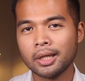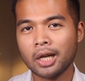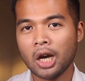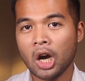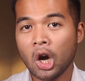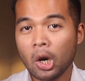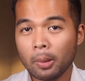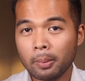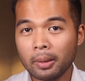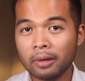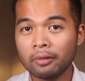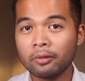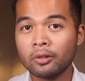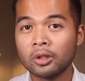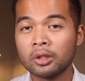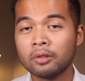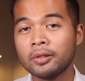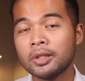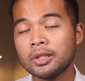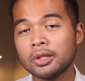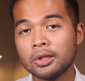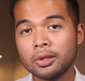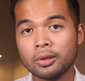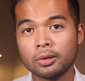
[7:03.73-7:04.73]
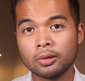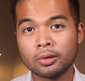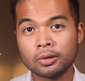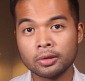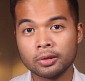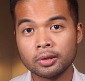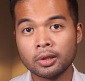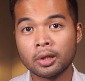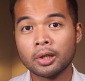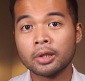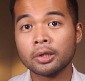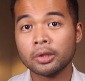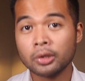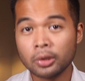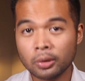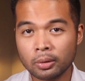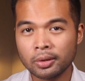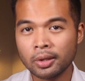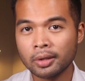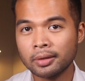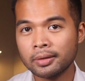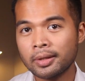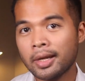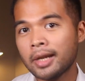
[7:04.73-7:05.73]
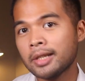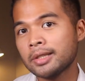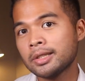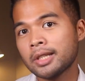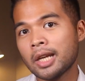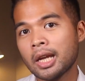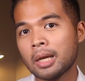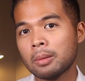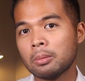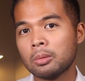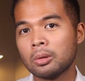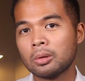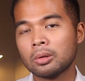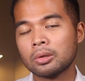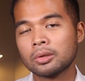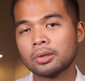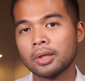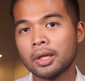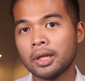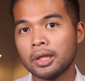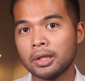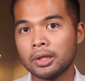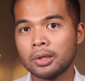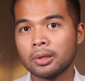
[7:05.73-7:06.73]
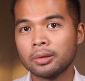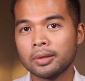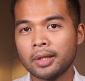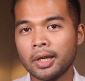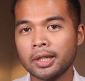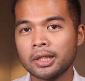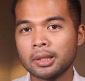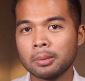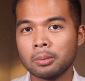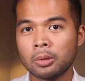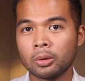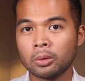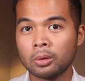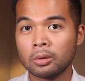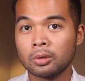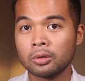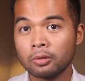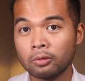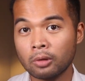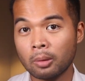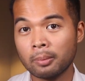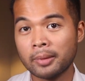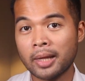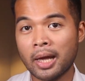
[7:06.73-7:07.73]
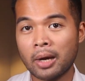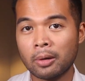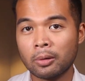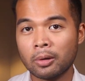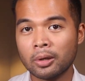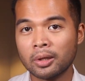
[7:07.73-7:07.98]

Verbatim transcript: I hope I've convinced you to start using date tables in your data models from now